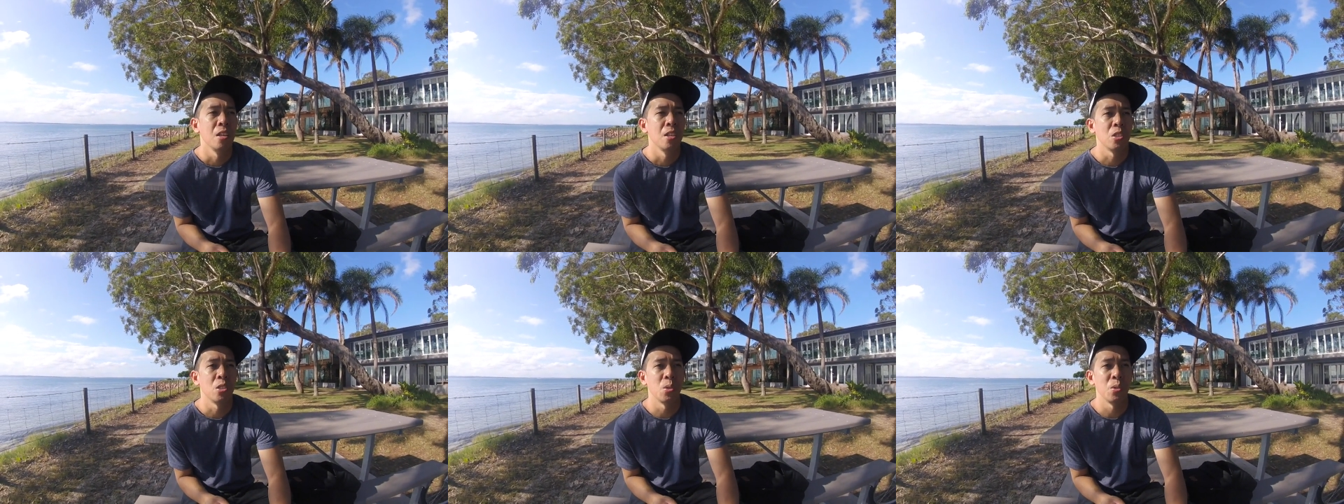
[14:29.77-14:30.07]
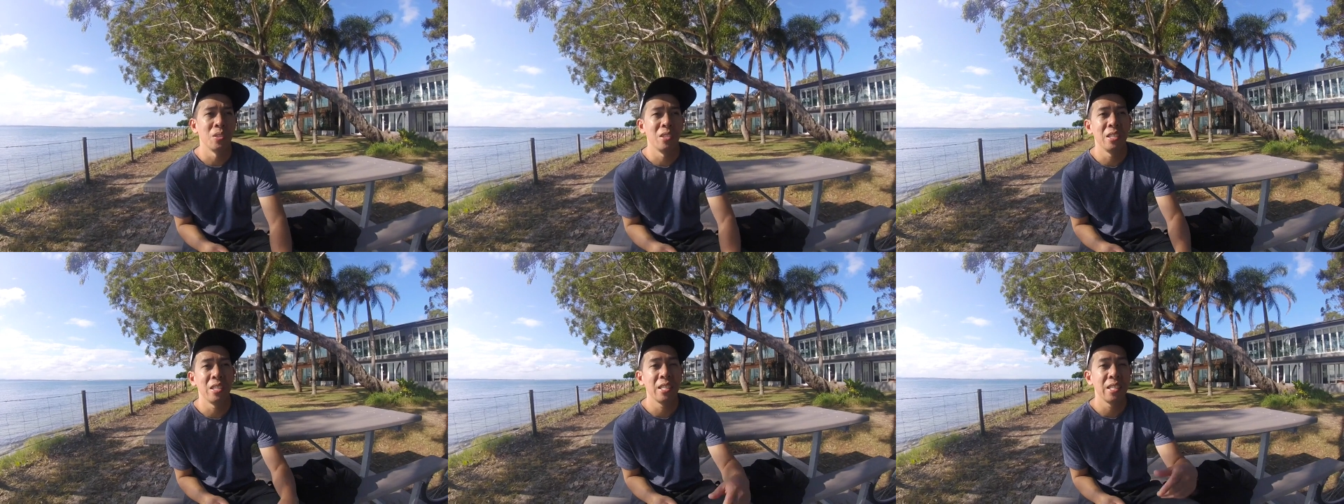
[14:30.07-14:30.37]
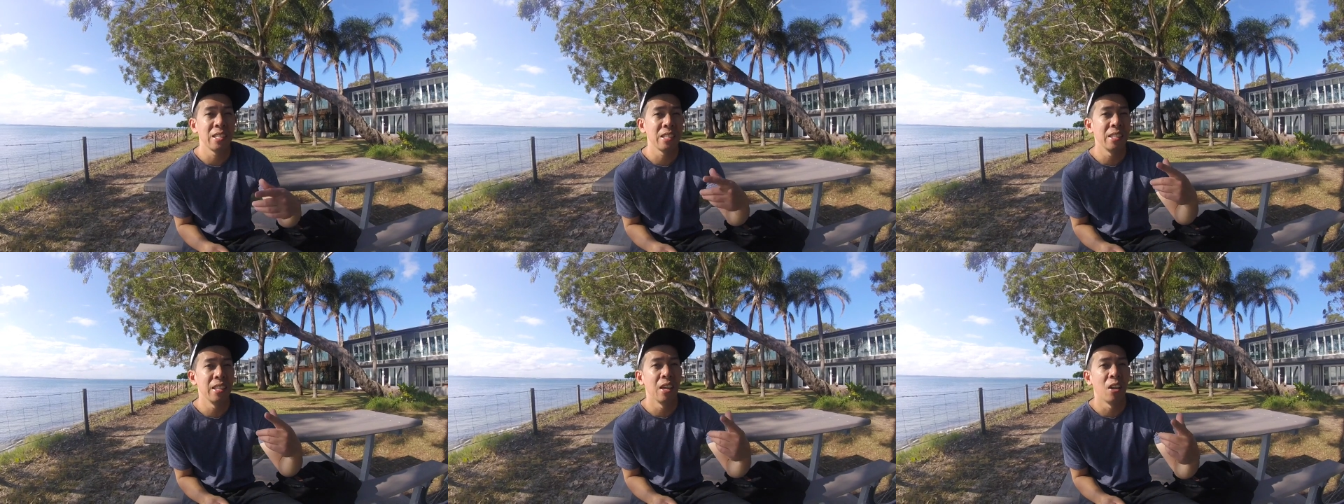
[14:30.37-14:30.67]
So this
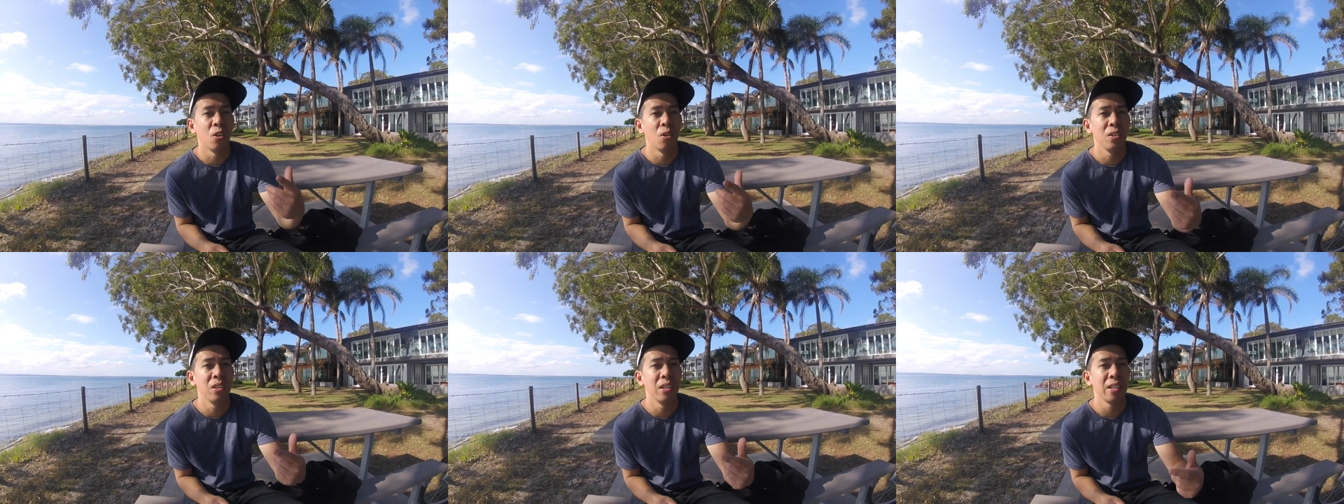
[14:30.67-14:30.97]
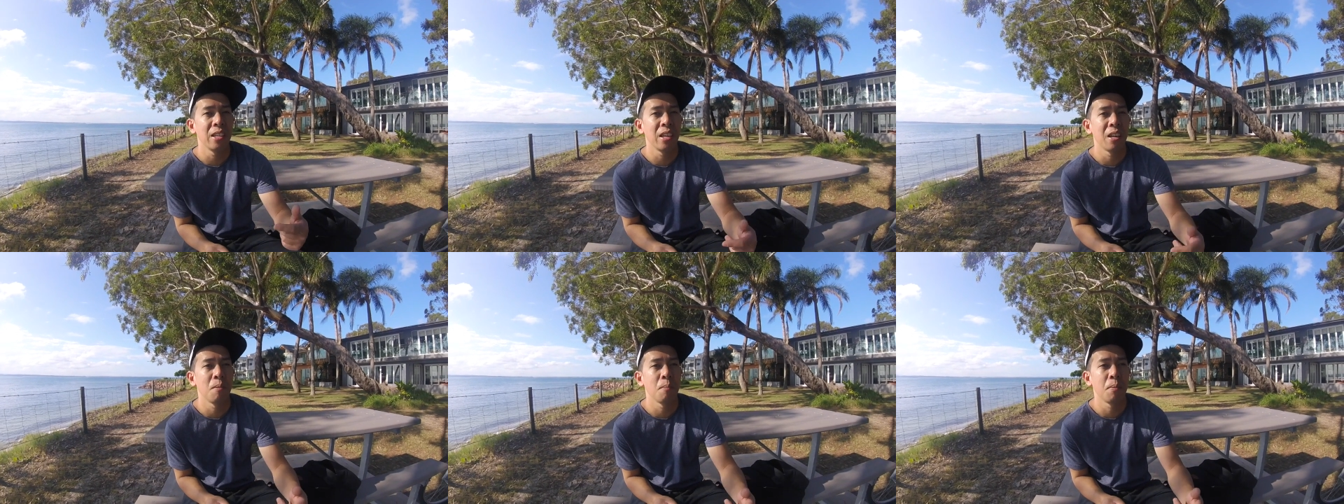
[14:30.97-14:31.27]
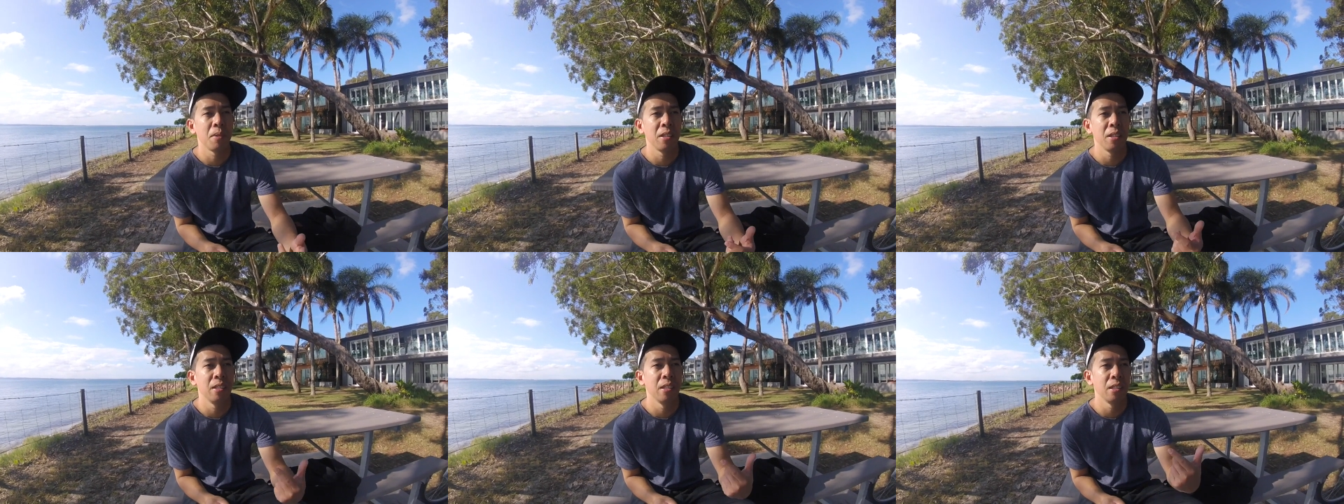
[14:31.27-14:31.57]
is the only
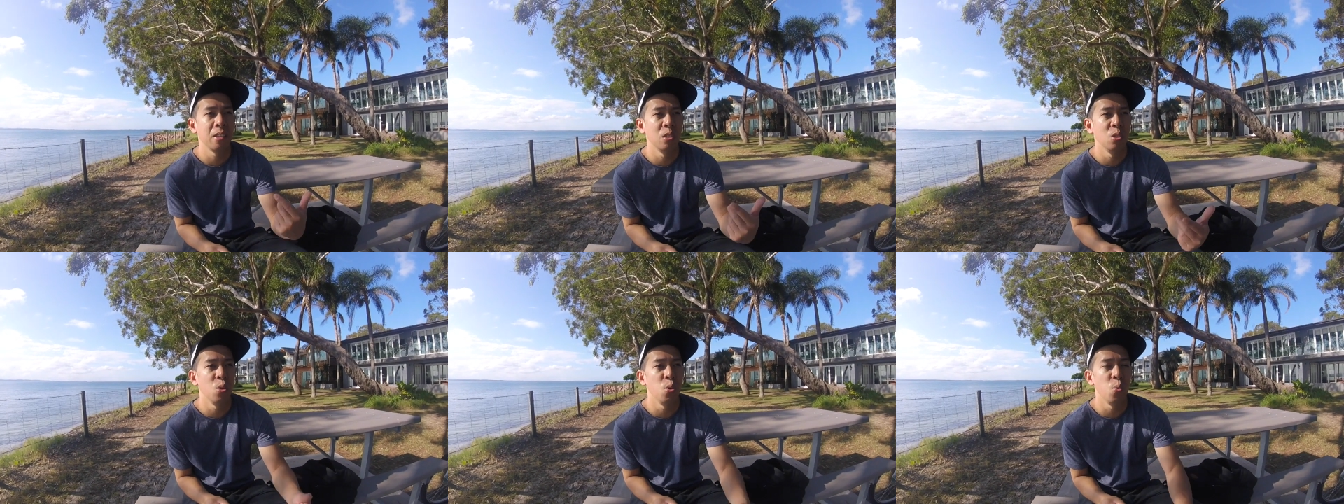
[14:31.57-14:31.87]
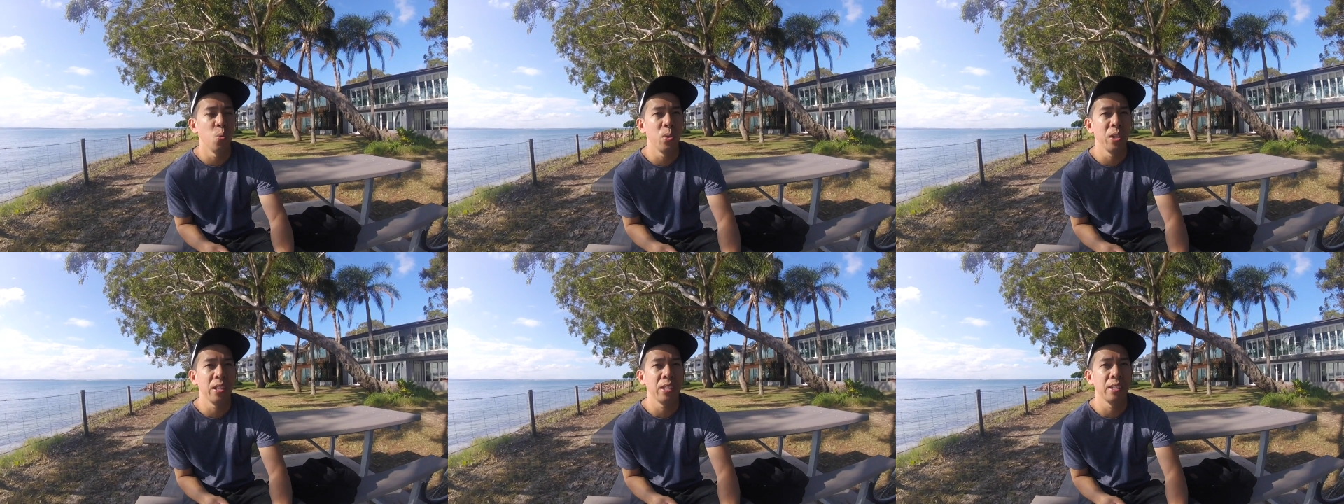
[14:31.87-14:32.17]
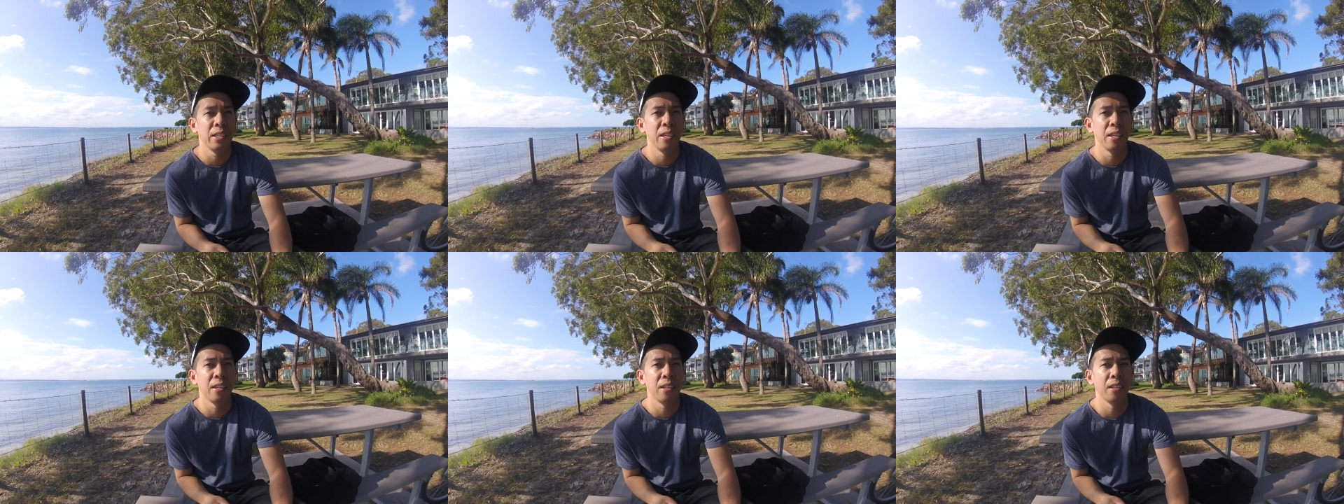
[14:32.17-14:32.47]
company that doing
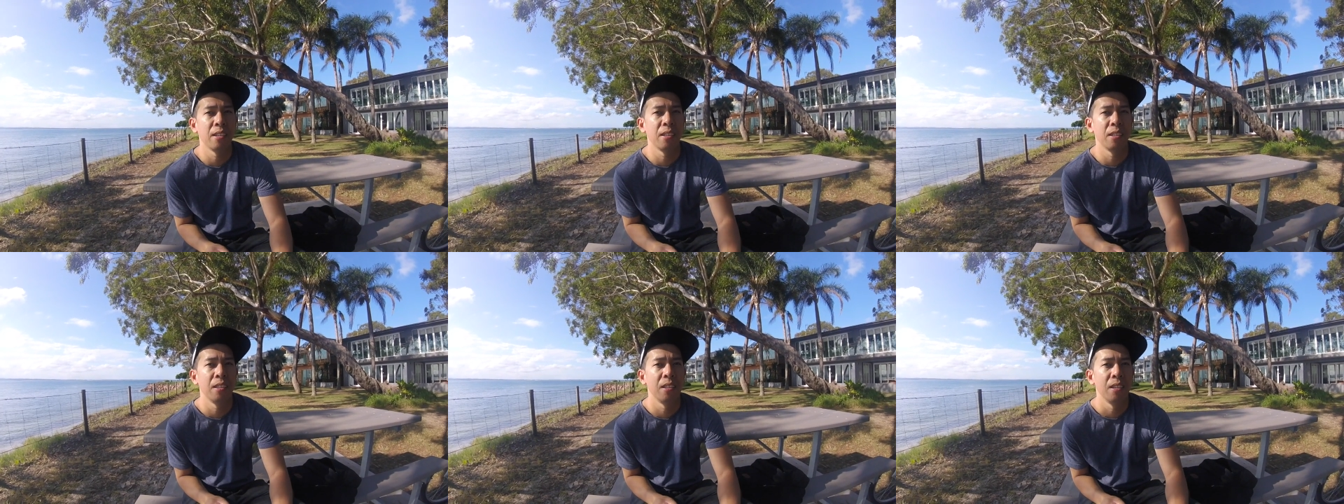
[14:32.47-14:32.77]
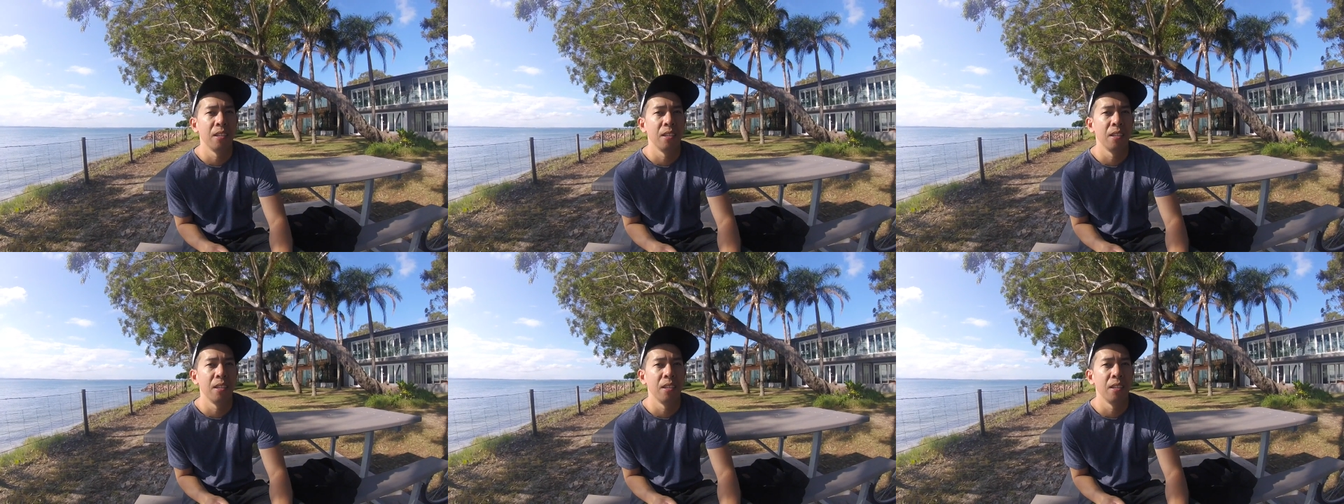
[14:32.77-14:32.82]
the